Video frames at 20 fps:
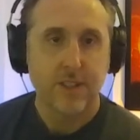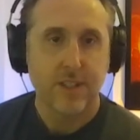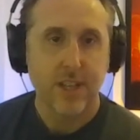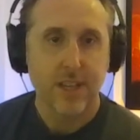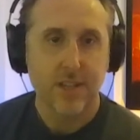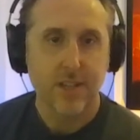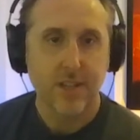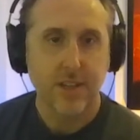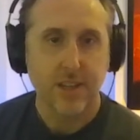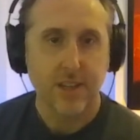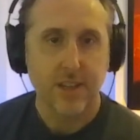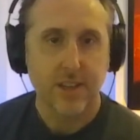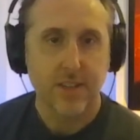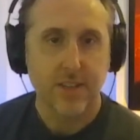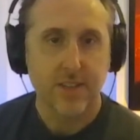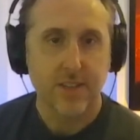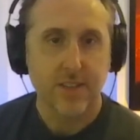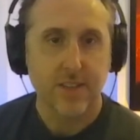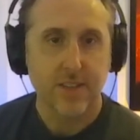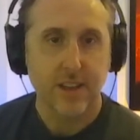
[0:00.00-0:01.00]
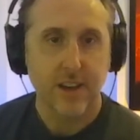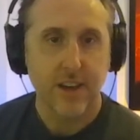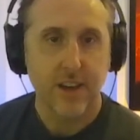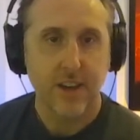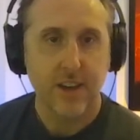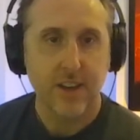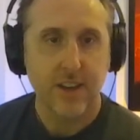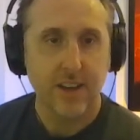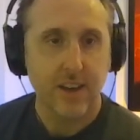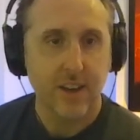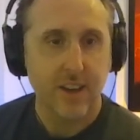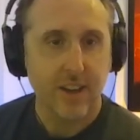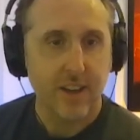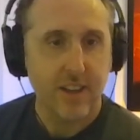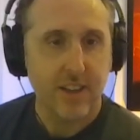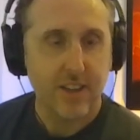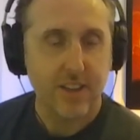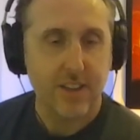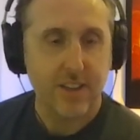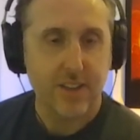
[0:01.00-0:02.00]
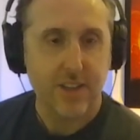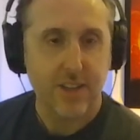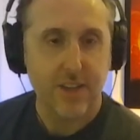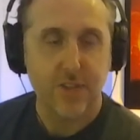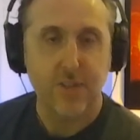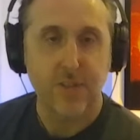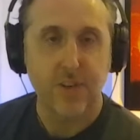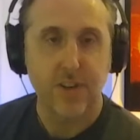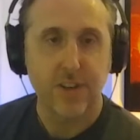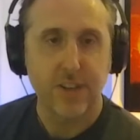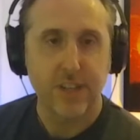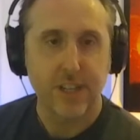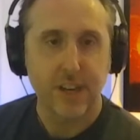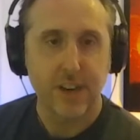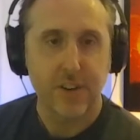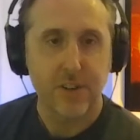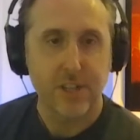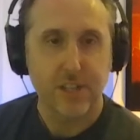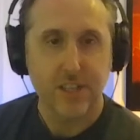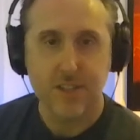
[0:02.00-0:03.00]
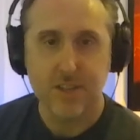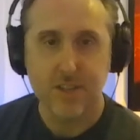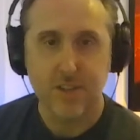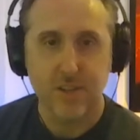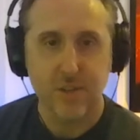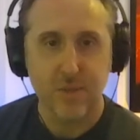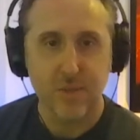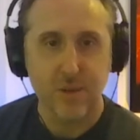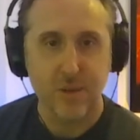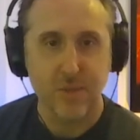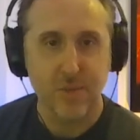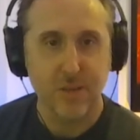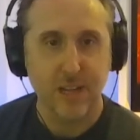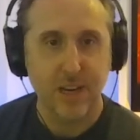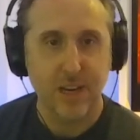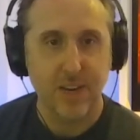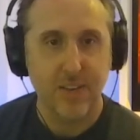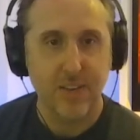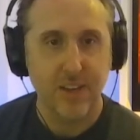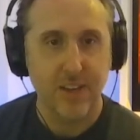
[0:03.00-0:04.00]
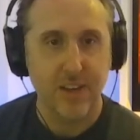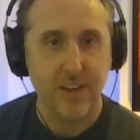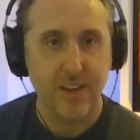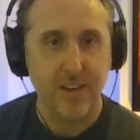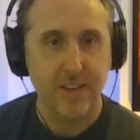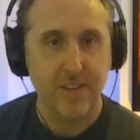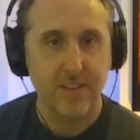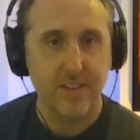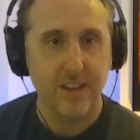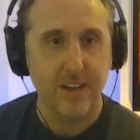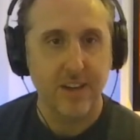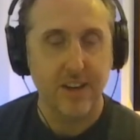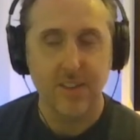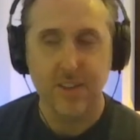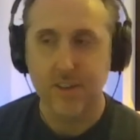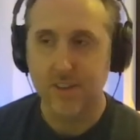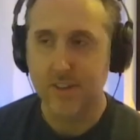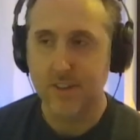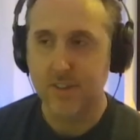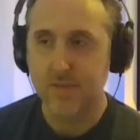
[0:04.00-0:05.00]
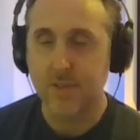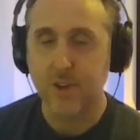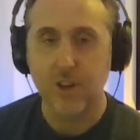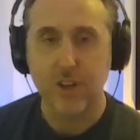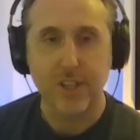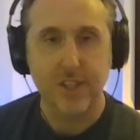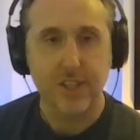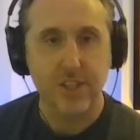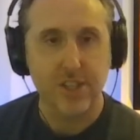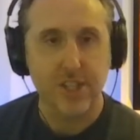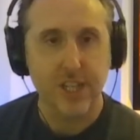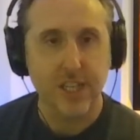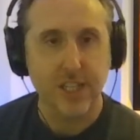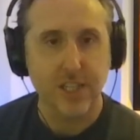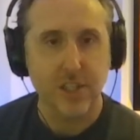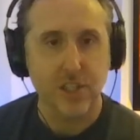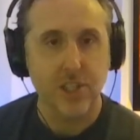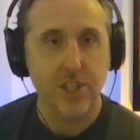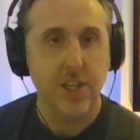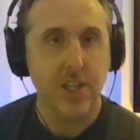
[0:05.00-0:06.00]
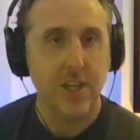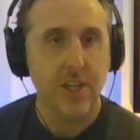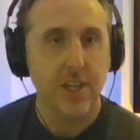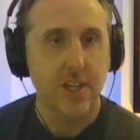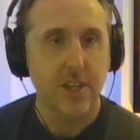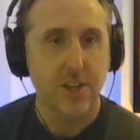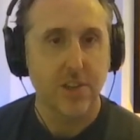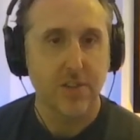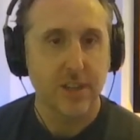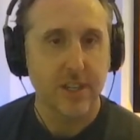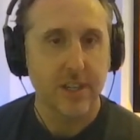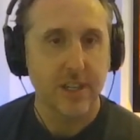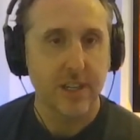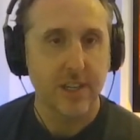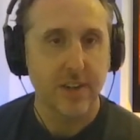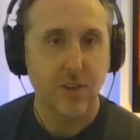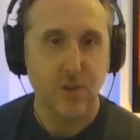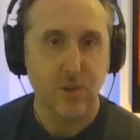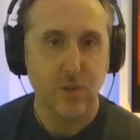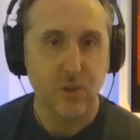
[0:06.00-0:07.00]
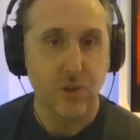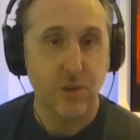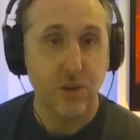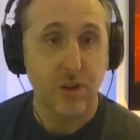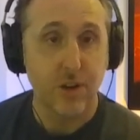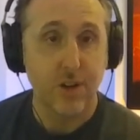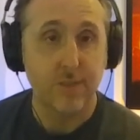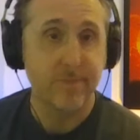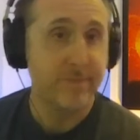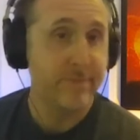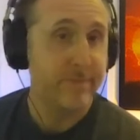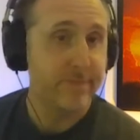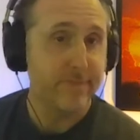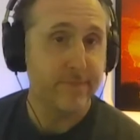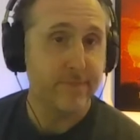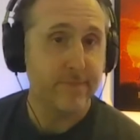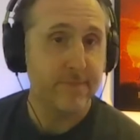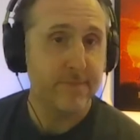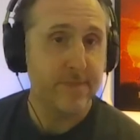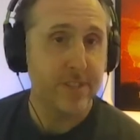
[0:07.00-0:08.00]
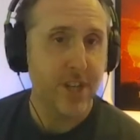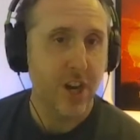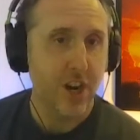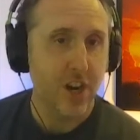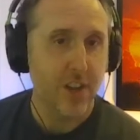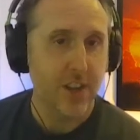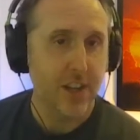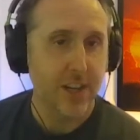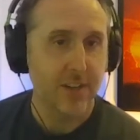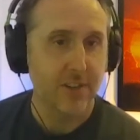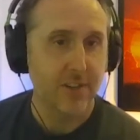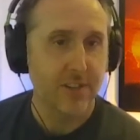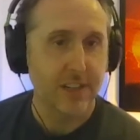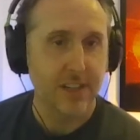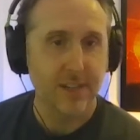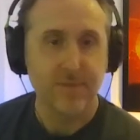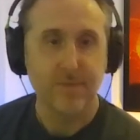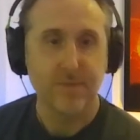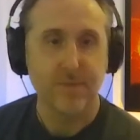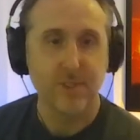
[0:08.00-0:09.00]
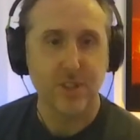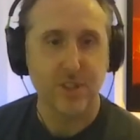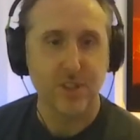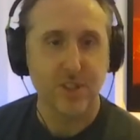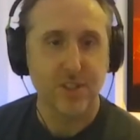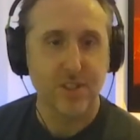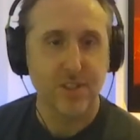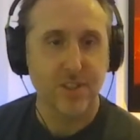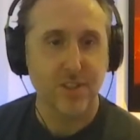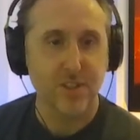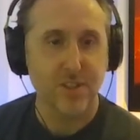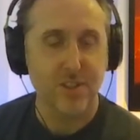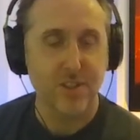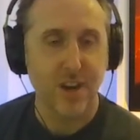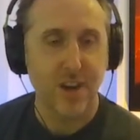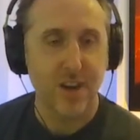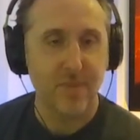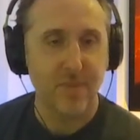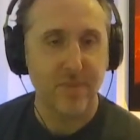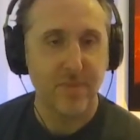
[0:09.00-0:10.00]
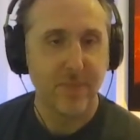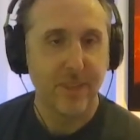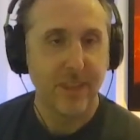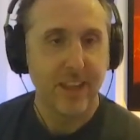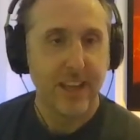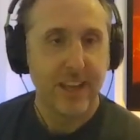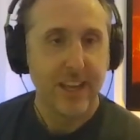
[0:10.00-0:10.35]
Fantastic. That sounds very encouraging to a lot of people out there, either looking to change career or start their career. It's good time.